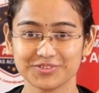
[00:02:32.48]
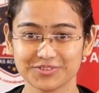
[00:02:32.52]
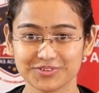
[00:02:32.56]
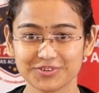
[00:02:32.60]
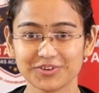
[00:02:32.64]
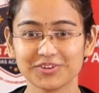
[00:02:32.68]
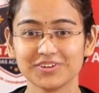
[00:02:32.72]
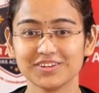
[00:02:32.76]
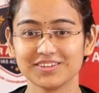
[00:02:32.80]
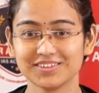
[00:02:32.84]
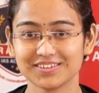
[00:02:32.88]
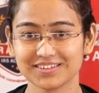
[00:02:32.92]

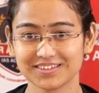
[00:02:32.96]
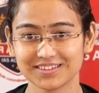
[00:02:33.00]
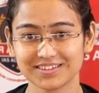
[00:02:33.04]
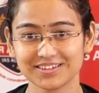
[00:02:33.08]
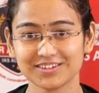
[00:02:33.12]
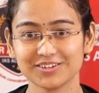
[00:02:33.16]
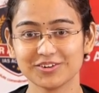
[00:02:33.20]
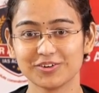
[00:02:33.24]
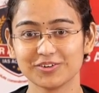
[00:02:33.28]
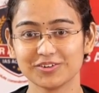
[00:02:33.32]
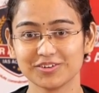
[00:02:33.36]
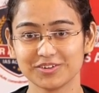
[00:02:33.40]
Sorry,
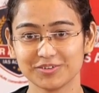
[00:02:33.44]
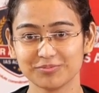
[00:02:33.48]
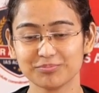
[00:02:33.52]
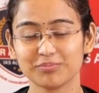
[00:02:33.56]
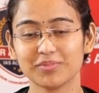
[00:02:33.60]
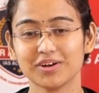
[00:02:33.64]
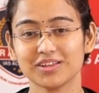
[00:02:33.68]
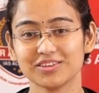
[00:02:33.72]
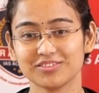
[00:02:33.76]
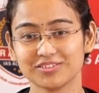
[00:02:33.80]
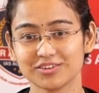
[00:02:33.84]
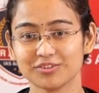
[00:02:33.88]
sir, not
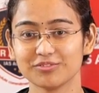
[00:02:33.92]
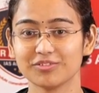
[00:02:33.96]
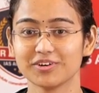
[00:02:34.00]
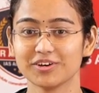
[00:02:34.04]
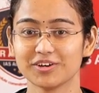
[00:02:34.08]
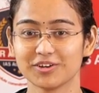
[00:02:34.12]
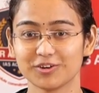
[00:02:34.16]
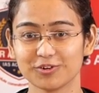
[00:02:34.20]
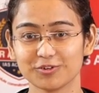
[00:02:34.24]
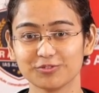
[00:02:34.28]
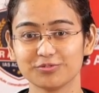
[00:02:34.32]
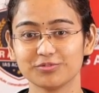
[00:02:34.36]
much
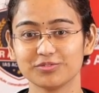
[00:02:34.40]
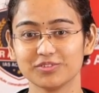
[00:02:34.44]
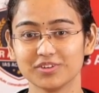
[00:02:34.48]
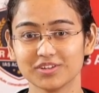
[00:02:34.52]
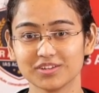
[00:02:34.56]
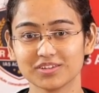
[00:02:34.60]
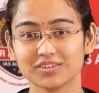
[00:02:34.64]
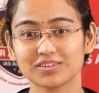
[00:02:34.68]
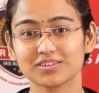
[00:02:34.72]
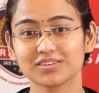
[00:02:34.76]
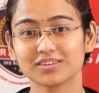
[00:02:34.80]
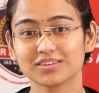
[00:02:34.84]
aware of
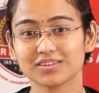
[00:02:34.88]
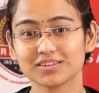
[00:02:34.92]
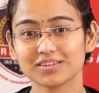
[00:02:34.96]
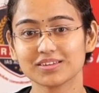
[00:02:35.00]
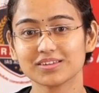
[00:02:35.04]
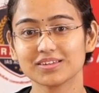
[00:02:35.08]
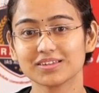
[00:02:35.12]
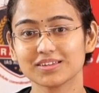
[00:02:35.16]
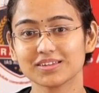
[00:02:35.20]
this.